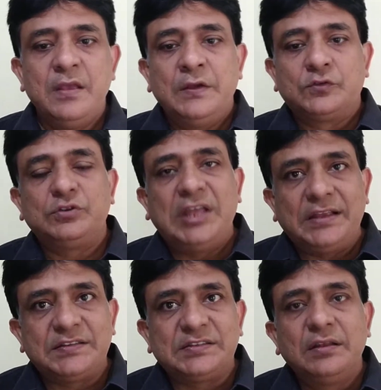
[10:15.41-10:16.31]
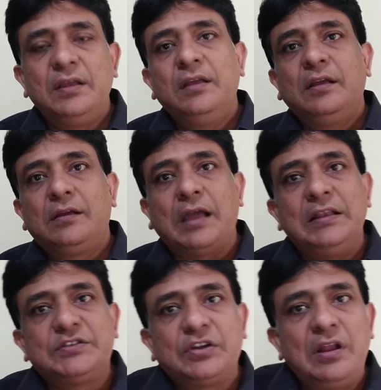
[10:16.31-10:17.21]
So thus,
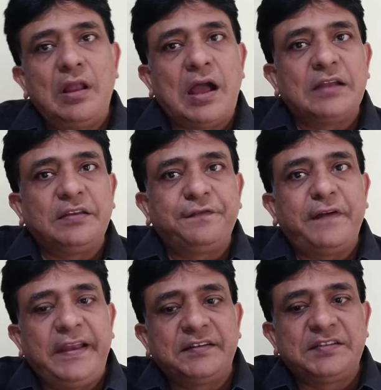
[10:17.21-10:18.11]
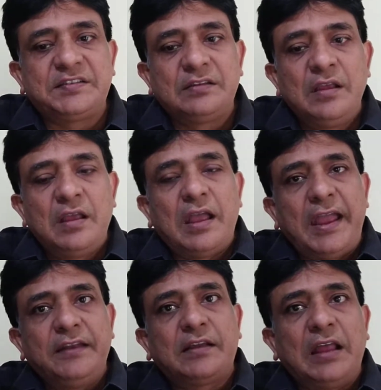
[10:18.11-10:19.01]
cultural artifacts
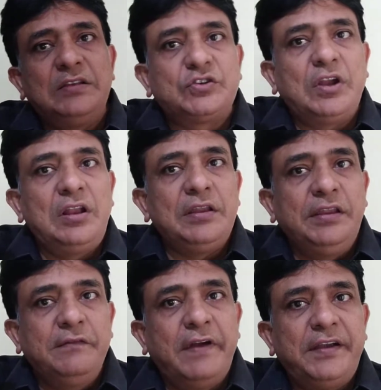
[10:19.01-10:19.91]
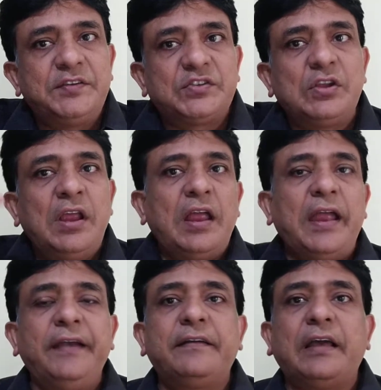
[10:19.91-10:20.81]
and cultural events
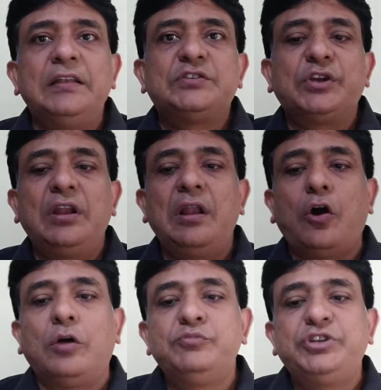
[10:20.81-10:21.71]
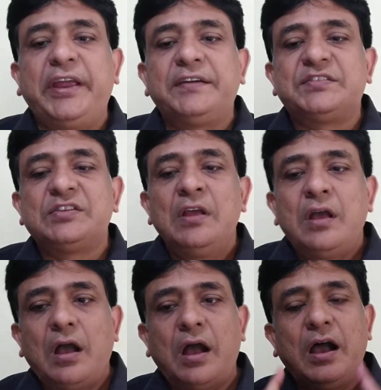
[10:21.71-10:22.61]
and cultural objects
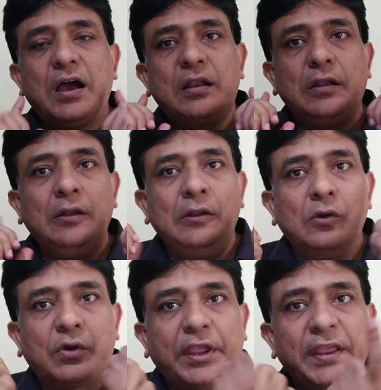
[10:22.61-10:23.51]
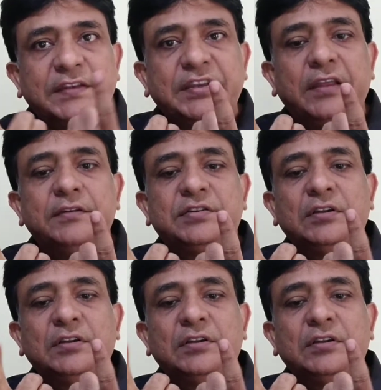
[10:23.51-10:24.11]
are located